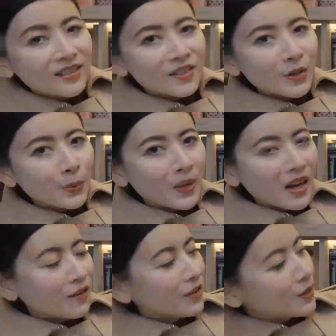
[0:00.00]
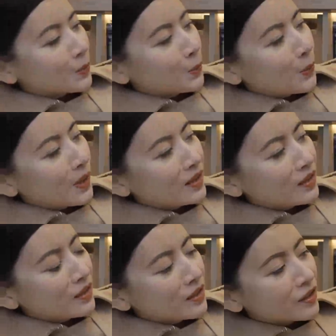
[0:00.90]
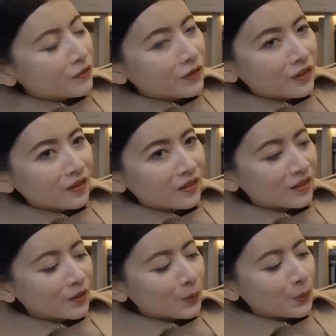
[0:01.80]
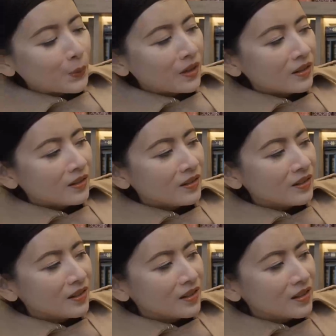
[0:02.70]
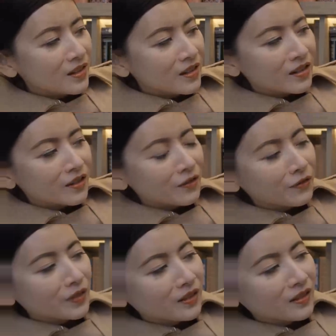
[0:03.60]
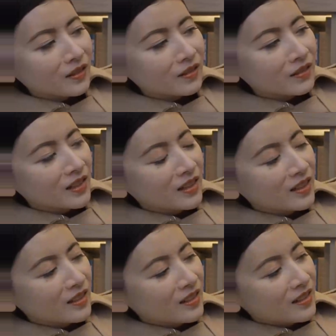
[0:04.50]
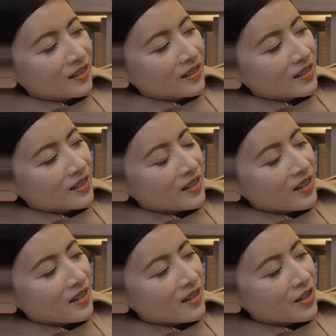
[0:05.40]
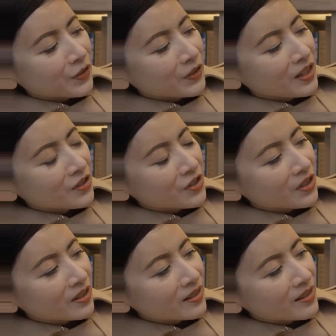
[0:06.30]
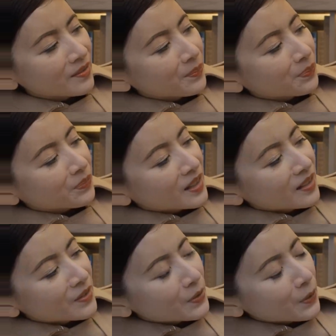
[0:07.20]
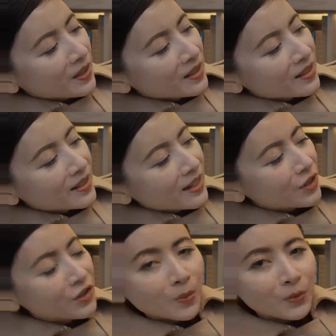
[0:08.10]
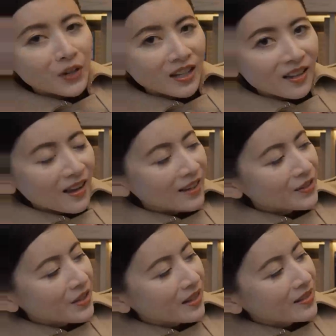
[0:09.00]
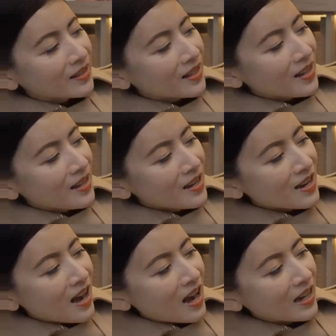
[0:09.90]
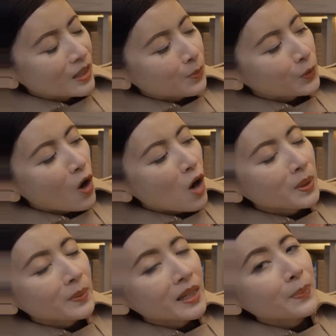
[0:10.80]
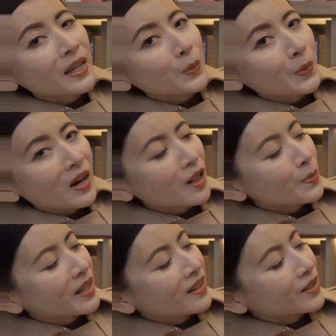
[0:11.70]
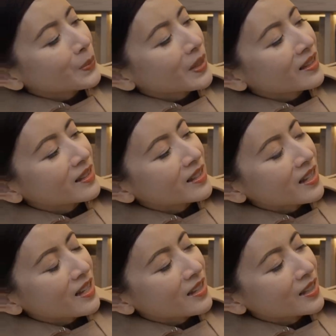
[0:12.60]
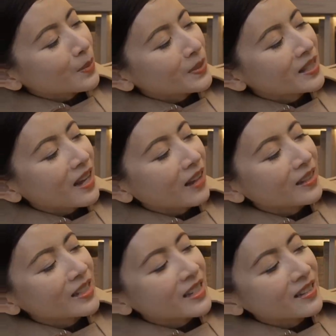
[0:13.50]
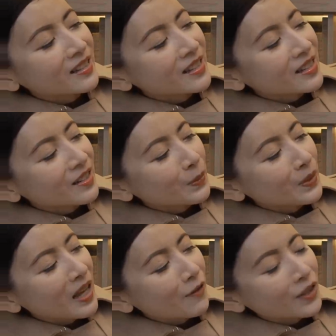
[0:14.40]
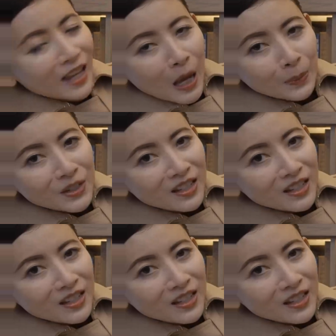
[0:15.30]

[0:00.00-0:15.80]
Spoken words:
So we have this wonderful, wonderful sea creatures. So this is a shipwreck, as you can see. It's probably been a while because we can see some skeletons. We have the captain